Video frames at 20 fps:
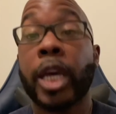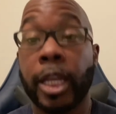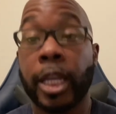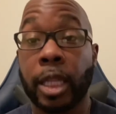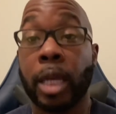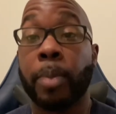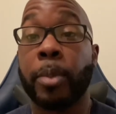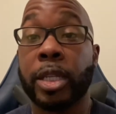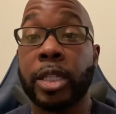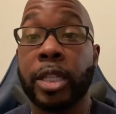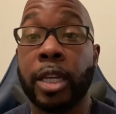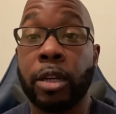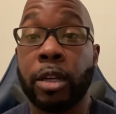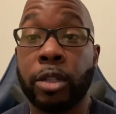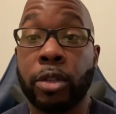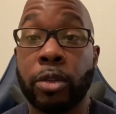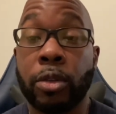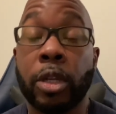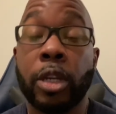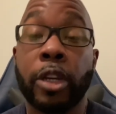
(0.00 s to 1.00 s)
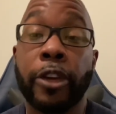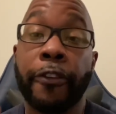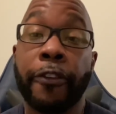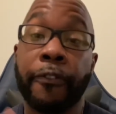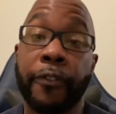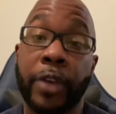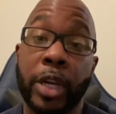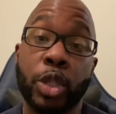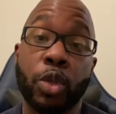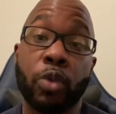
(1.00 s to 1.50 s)
let me tell you,
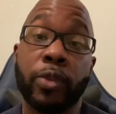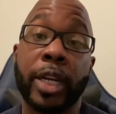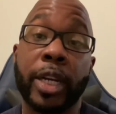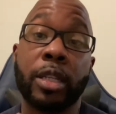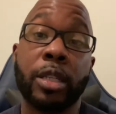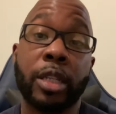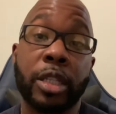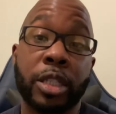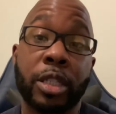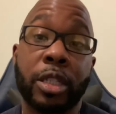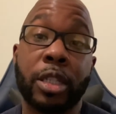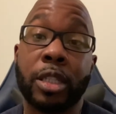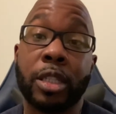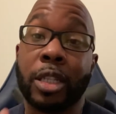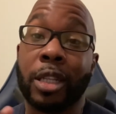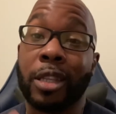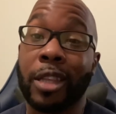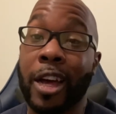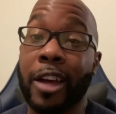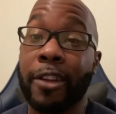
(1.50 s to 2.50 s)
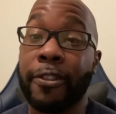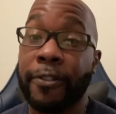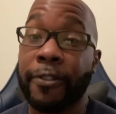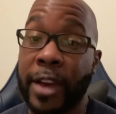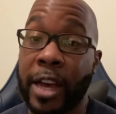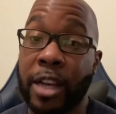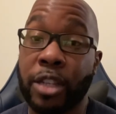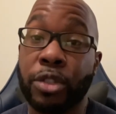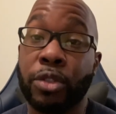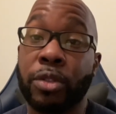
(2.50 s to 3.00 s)
facial recognition is a lot
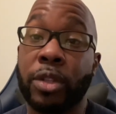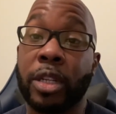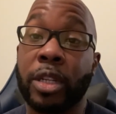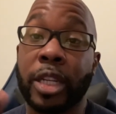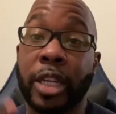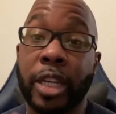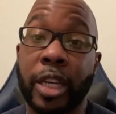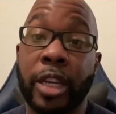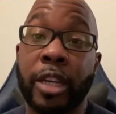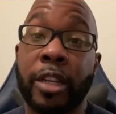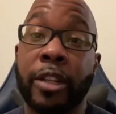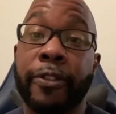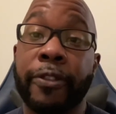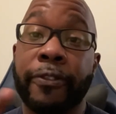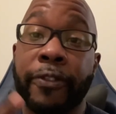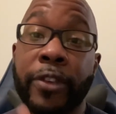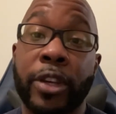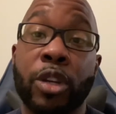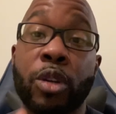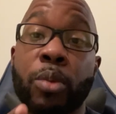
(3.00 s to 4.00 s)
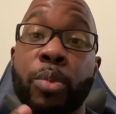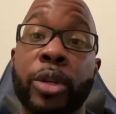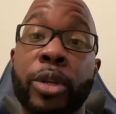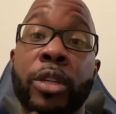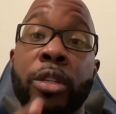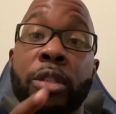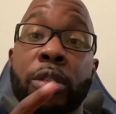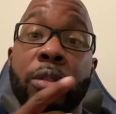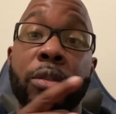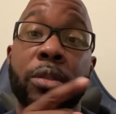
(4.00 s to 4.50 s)
faster than an
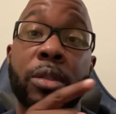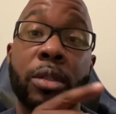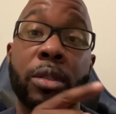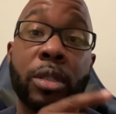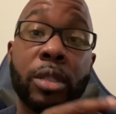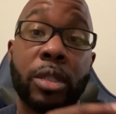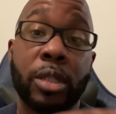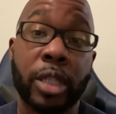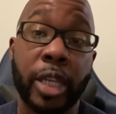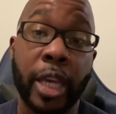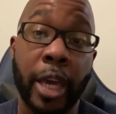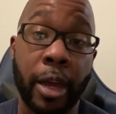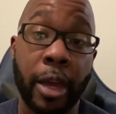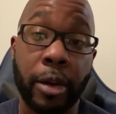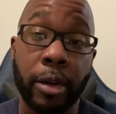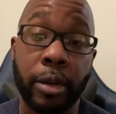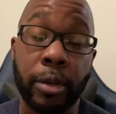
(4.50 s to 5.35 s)
in-fingerprint scanner.